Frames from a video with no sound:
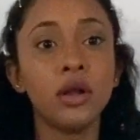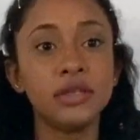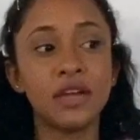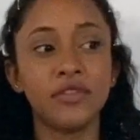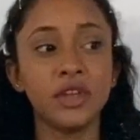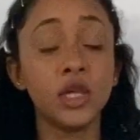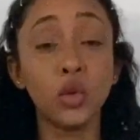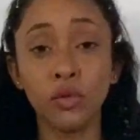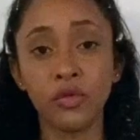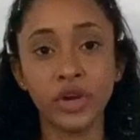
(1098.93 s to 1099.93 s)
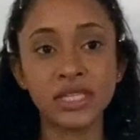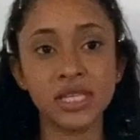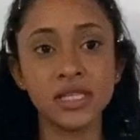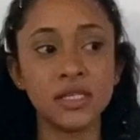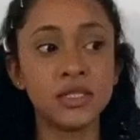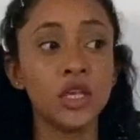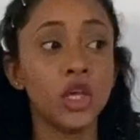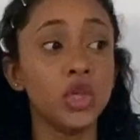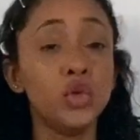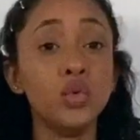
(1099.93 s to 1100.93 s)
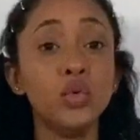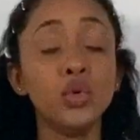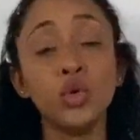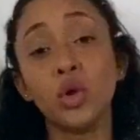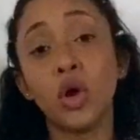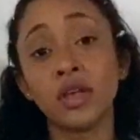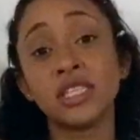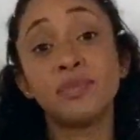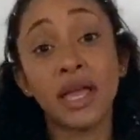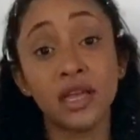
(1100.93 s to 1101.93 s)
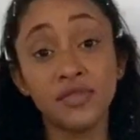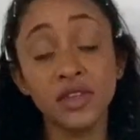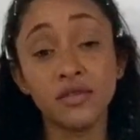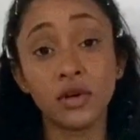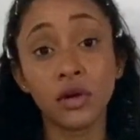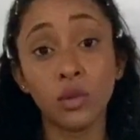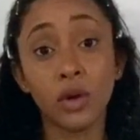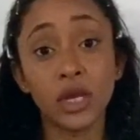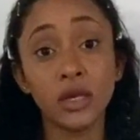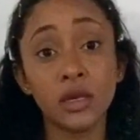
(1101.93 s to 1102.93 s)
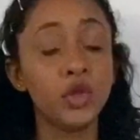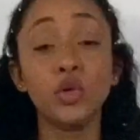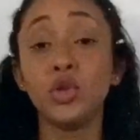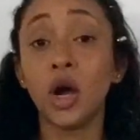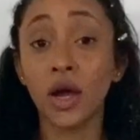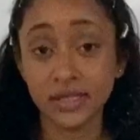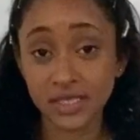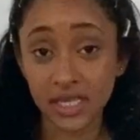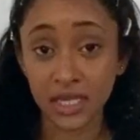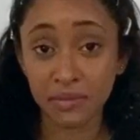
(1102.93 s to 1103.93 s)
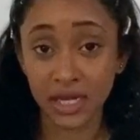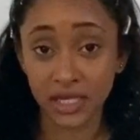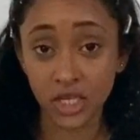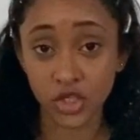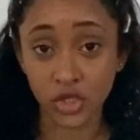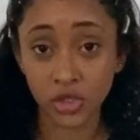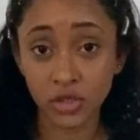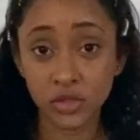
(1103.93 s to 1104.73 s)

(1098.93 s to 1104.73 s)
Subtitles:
definitely over it is you no longer spike a fever when you aren't taking the medication.